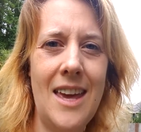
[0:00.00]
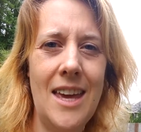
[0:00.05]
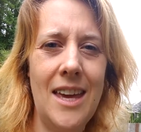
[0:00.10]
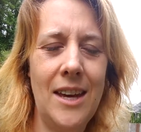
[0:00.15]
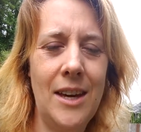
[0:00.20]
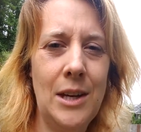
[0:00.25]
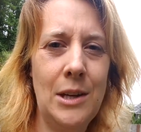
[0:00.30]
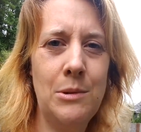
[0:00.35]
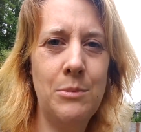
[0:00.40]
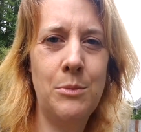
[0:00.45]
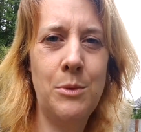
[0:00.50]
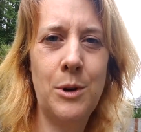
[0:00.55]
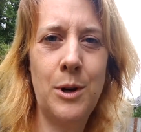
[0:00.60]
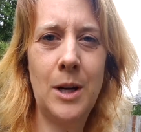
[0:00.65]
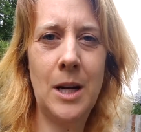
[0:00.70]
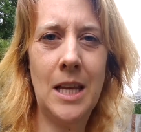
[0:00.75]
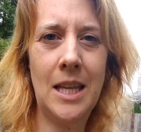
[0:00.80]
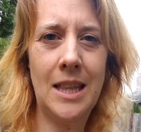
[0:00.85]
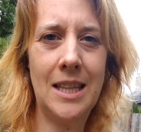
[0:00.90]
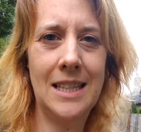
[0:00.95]
Hey, good
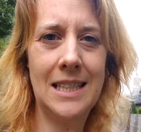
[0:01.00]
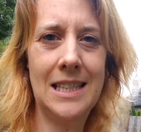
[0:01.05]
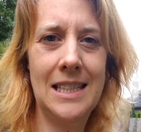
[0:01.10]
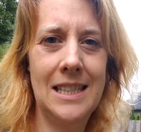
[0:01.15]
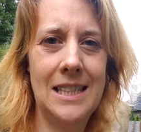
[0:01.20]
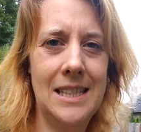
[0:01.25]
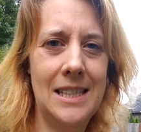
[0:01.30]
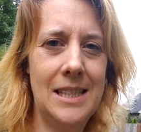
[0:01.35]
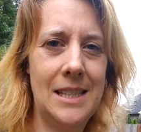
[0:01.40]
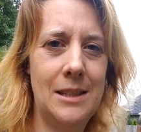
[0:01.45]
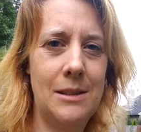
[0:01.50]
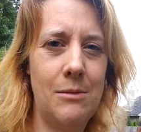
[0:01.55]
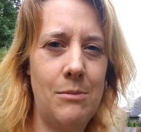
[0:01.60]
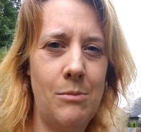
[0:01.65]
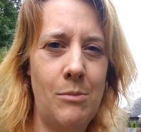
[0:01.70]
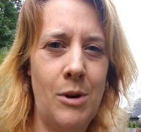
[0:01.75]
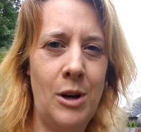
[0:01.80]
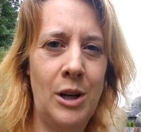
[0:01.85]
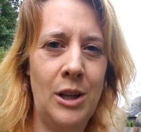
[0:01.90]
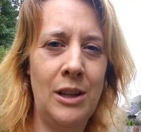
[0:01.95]
morning. This is
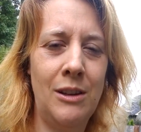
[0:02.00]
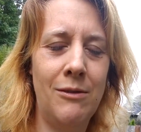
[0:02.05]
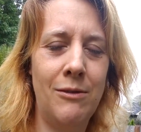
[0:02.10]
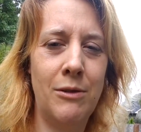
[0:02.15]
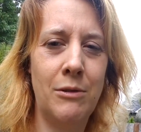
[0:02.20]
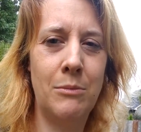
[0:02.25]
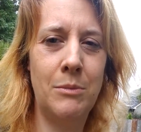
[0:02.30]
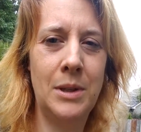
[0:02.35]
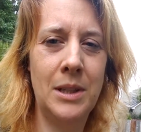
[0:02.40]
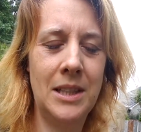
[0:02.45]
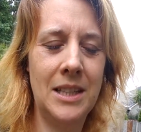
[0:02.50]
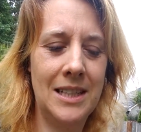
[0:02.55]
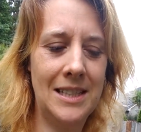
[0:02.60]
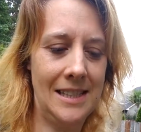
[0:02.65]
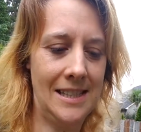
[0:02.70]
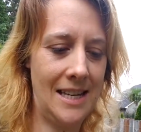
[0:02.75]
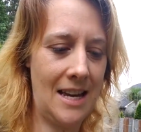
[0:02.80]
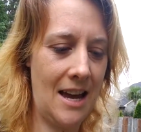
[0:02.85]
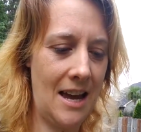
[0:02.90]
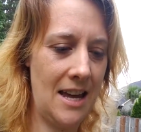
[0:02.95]
Marlene from Building
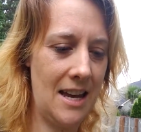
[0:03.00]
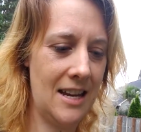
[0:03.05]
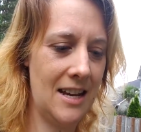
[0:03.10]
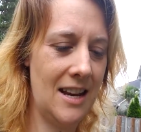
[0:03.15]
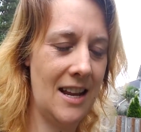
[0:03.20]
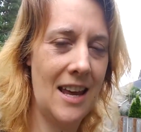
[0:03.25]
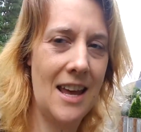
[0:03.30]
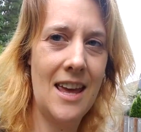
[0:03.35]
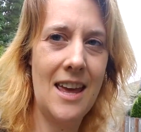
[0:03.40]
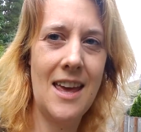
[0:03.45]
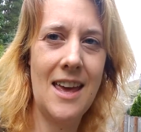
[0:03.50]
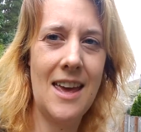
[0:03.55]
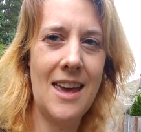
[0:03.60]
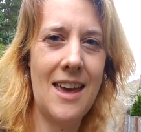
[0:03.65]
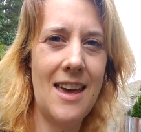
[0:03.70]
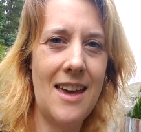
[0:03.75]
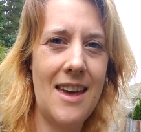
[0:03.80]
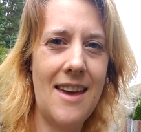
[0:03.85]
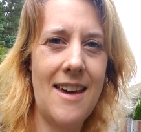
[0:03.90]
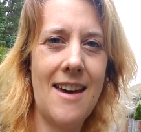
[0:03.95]
Zion,
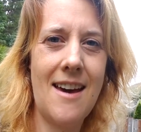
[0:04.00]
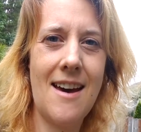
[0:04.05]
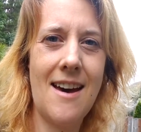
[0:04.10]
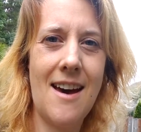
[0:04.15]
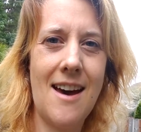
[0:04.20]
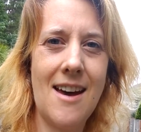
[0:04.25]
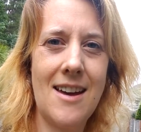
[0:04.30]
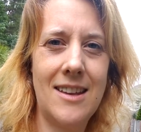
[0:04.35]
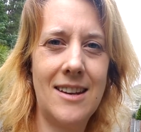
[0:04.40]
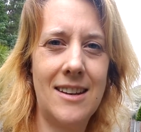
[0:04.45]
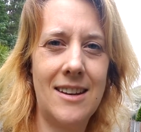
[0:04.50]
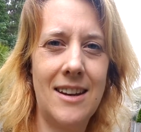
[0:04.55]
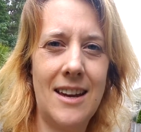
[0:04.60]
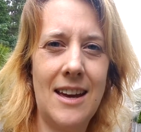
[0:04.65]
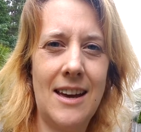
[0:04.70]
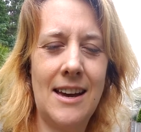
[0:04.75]
and